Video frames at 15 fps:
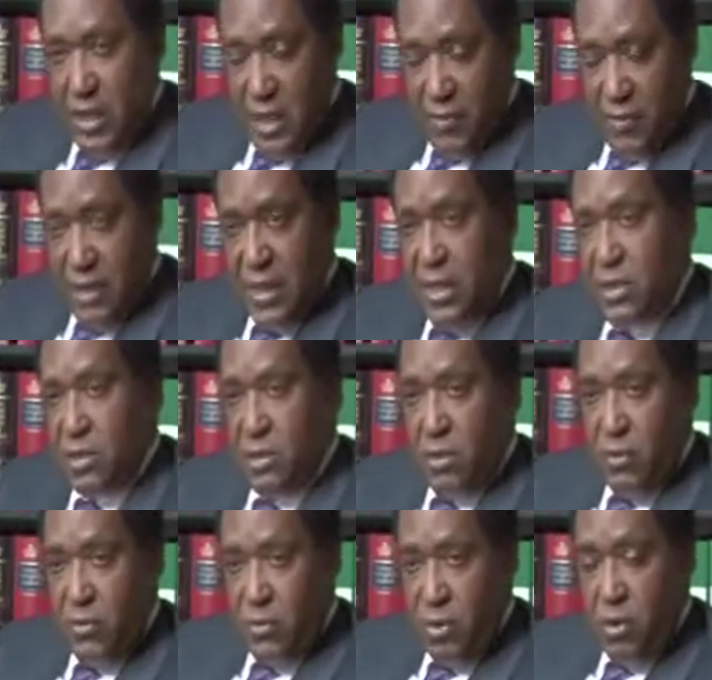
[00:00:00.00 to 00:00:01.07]
if it doesn't
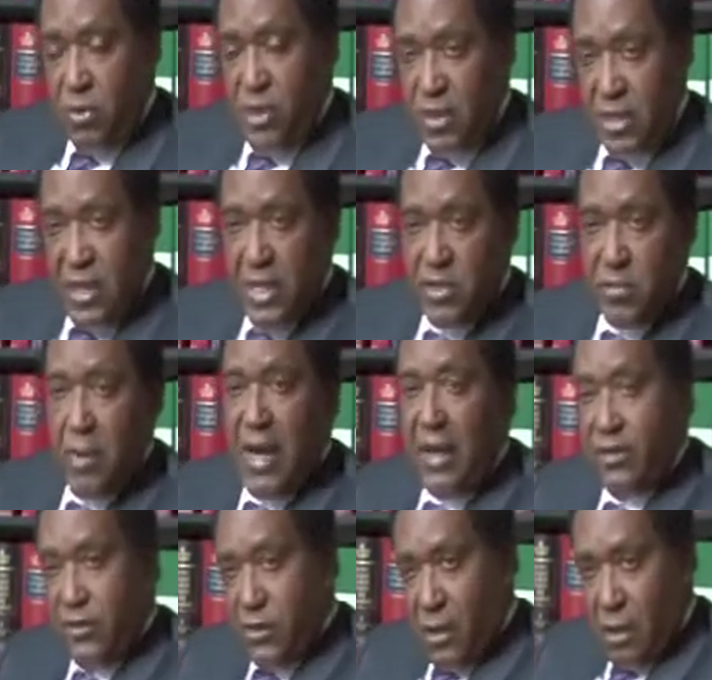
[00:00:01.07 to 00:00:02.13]
go forward, to say it's
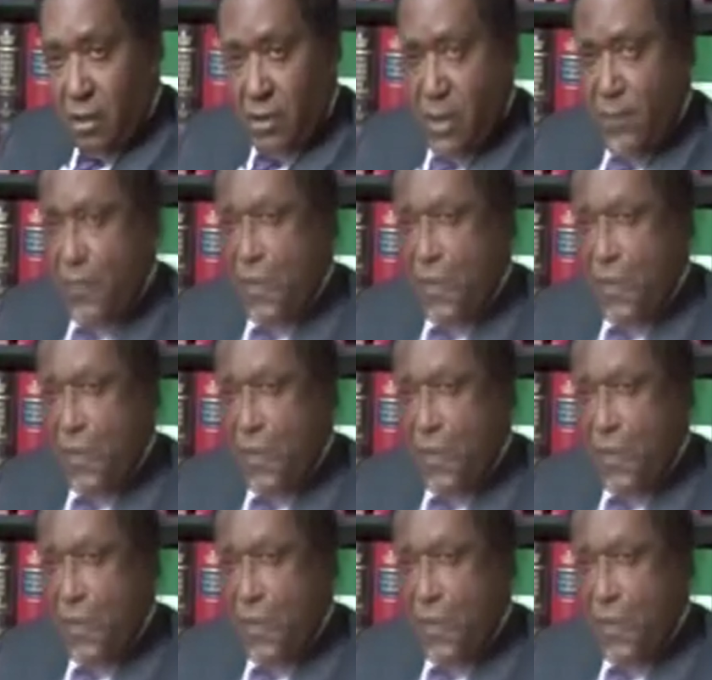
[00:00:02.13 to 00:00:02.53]
my fault.